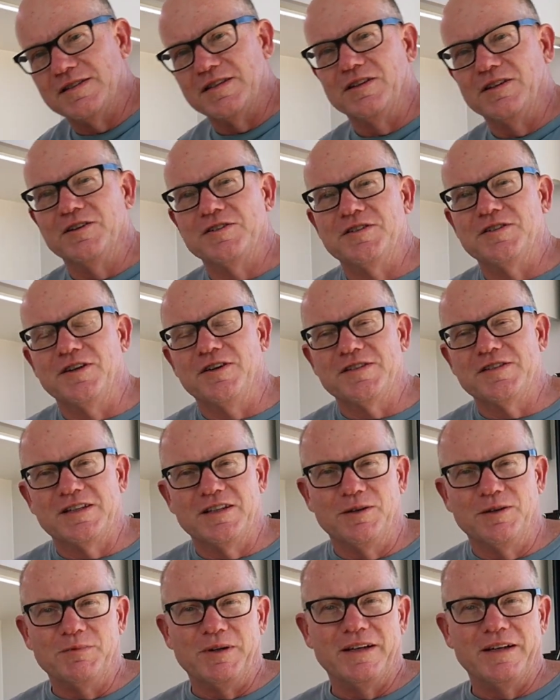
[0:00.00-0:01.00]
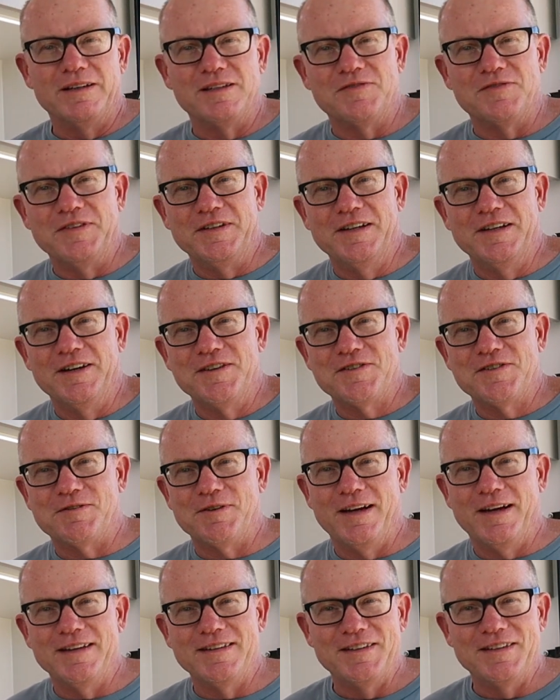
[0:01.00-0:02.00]
I'm running this video
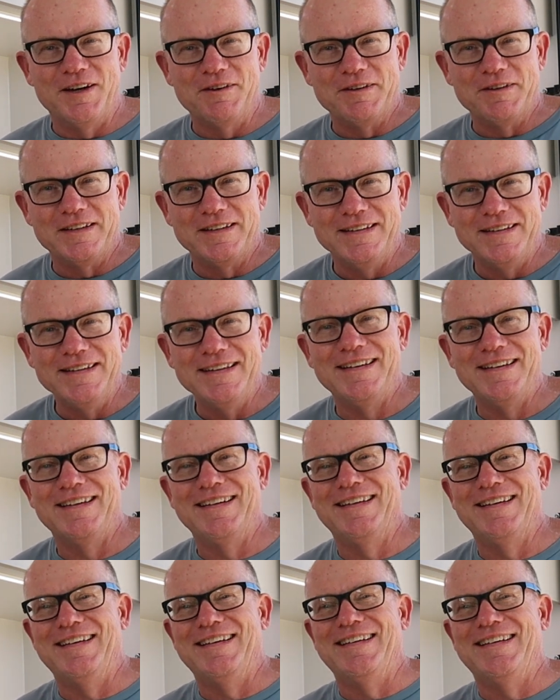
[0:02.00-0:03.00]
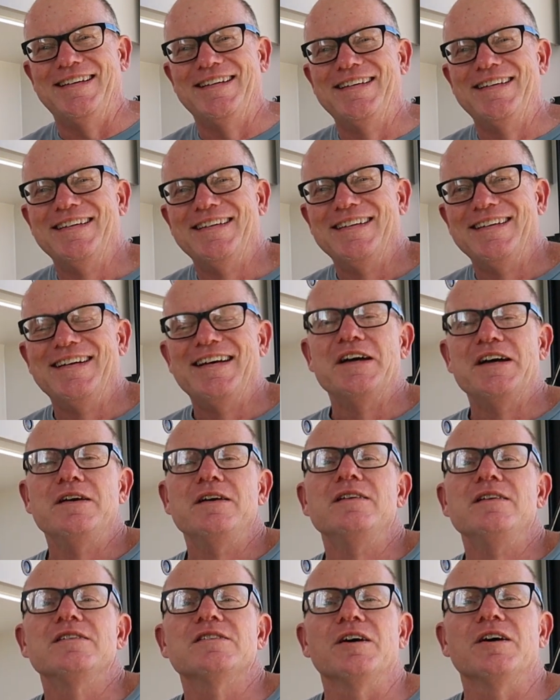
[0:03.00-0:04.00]
straight, no editing.
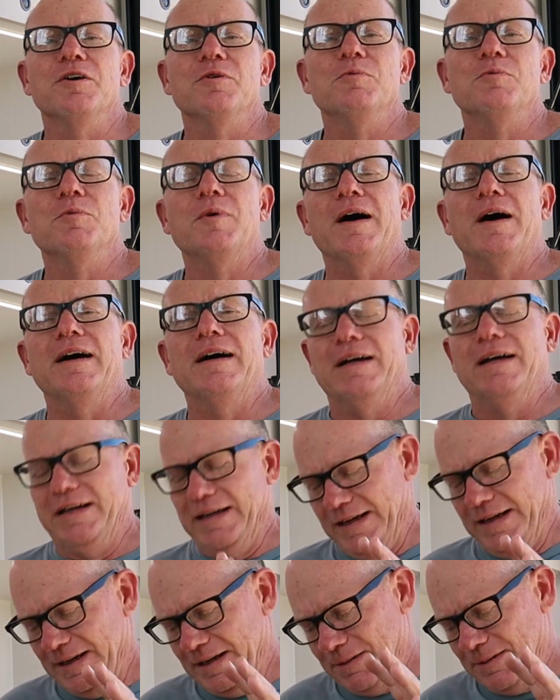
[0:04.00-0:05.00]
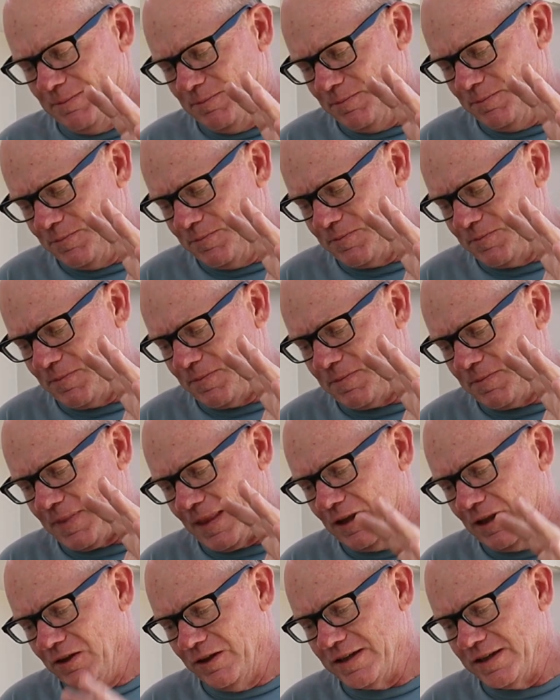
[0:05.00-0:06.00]
So
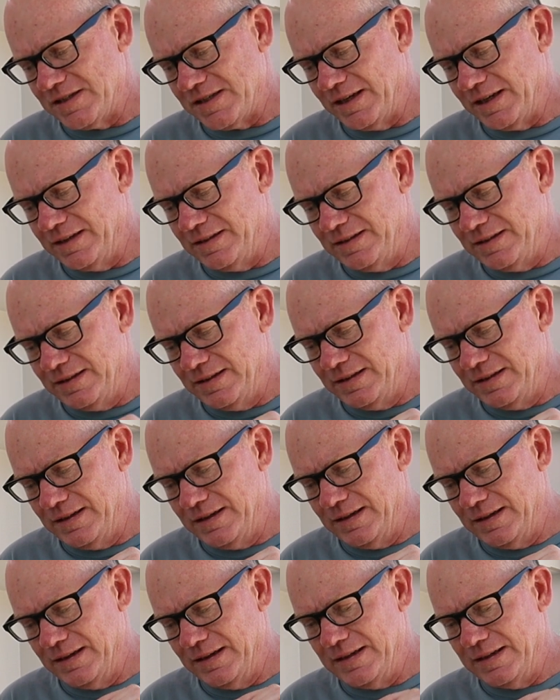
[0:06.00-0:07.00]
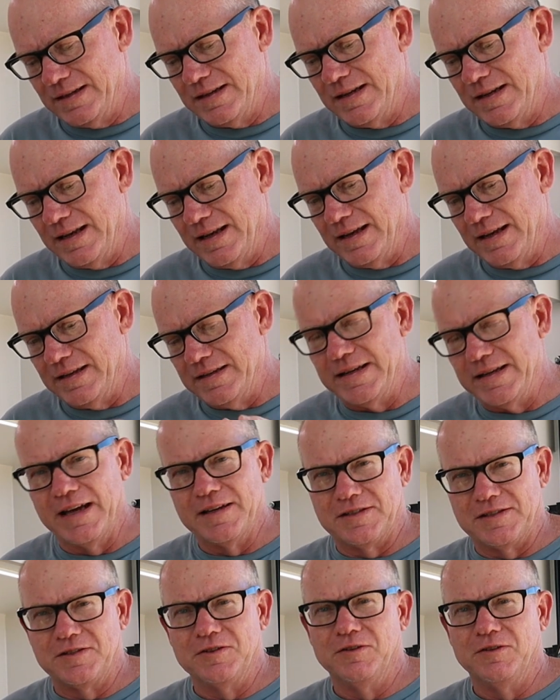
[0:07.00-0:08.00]
like I said,
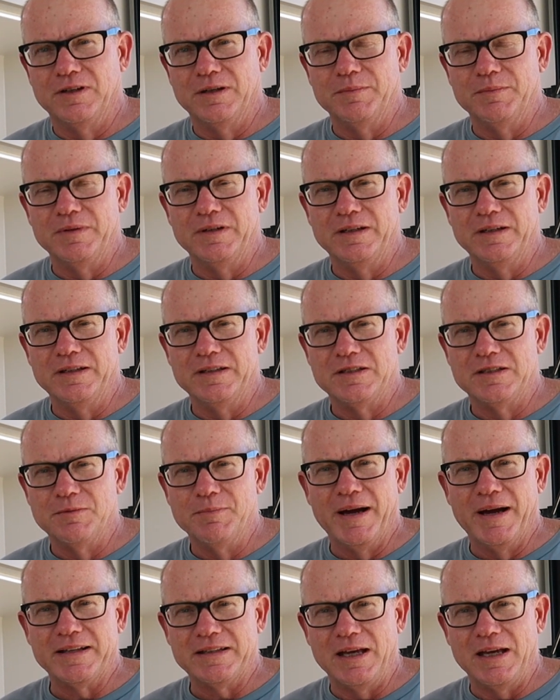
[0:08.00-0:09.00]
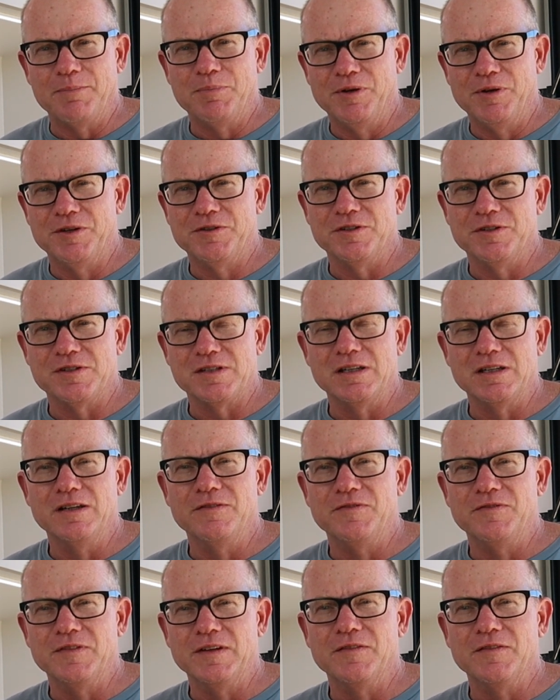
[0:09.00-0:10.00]
now's the time to make that purchase
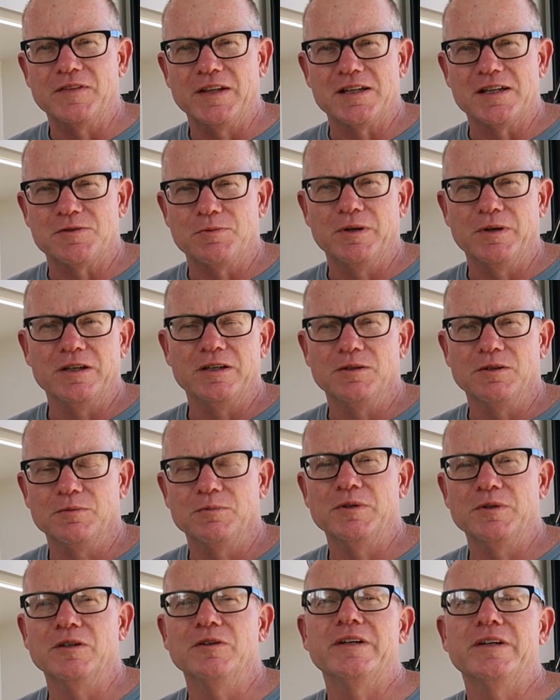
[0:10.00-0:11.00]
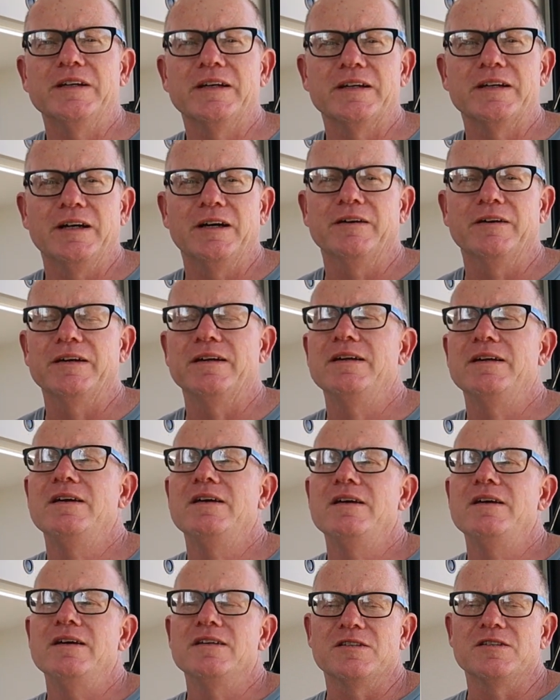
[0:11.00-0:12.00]
if that's where we're looking at going.
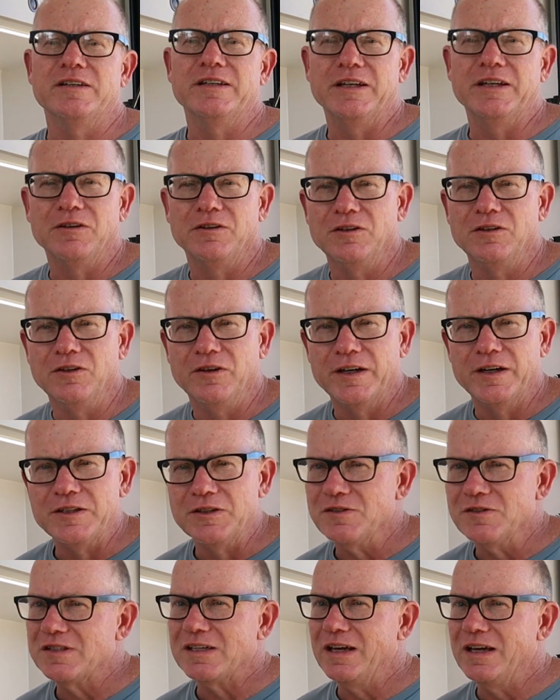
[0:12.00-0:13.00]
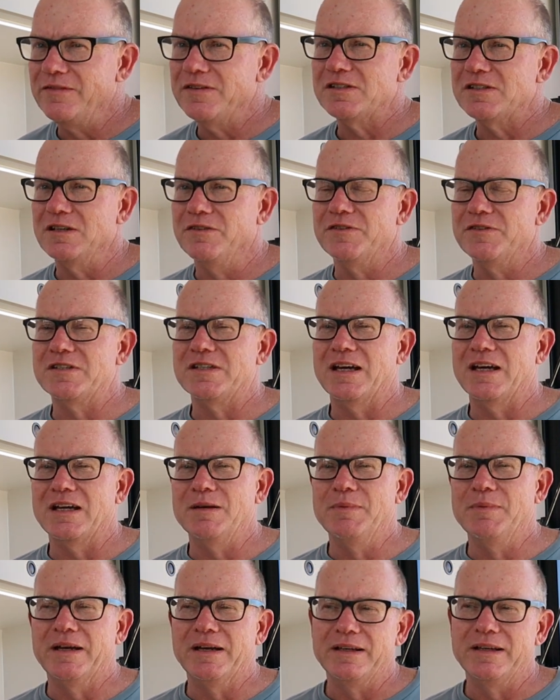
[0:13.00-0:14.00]
So get online, you'll save yourself a stack
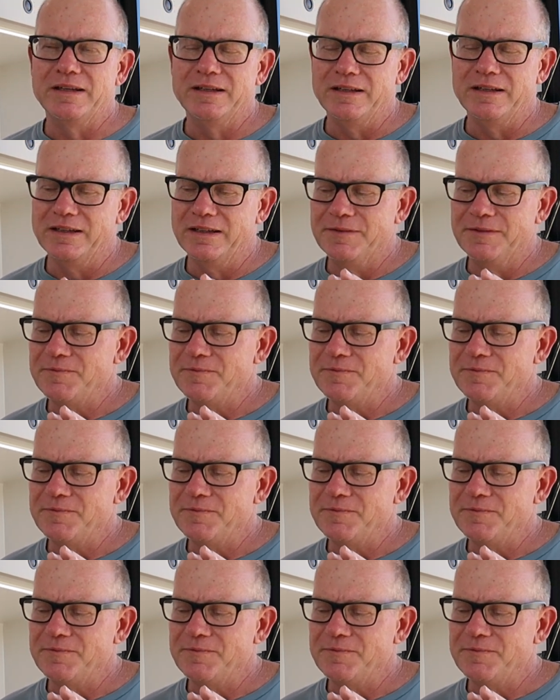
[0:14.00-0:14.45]
of money.